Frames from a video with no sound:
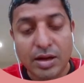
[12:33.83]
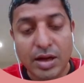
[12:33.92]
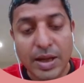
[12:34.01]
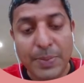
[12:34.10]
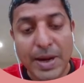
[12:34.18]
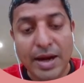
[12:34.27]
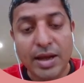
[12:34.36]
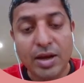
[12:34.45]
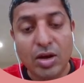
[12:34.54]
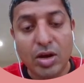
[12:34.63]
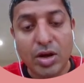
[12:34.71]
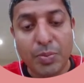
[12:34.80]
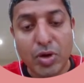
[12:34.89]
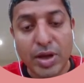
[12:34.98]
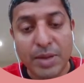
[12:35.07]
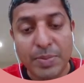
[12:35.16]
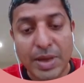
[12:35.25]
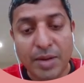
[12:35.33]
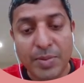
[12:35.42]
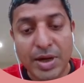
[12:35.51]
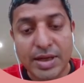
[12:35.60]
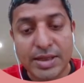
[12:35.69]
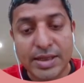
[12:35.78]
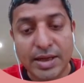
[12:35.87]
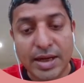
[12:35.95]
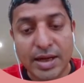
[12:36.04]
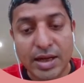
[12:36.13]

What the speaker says: Depending on reporting parameters and data